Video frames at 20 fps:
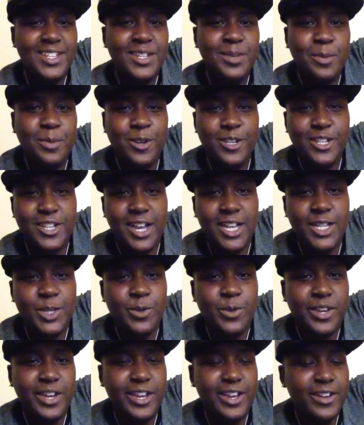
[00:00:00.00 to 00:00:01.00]
it's your boy
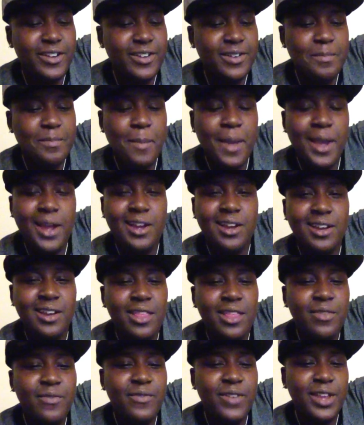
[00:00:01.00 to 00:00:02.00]
Joshua here, making
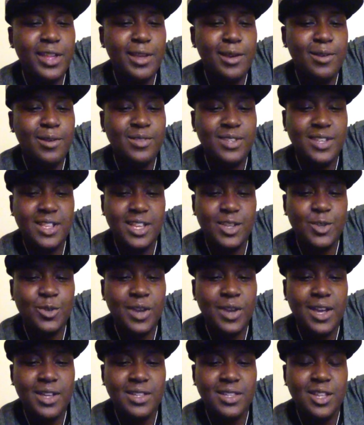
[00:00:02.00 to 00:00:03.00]
another video to let
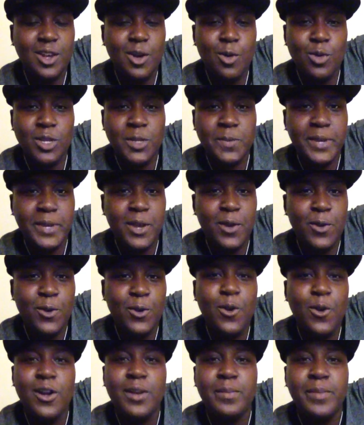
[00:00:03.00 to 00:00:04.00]
you guys know what's been
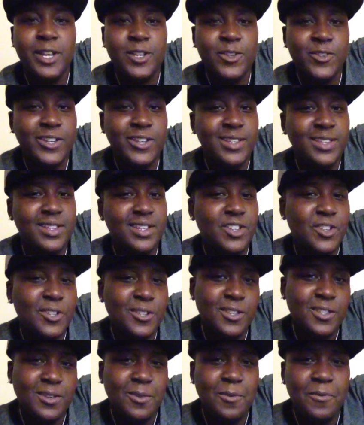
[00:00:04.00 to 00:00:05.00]
going on in my
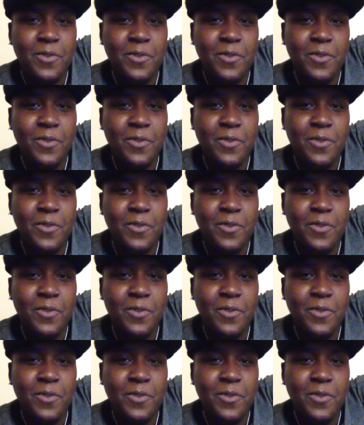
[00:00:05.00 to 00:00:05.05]
transition so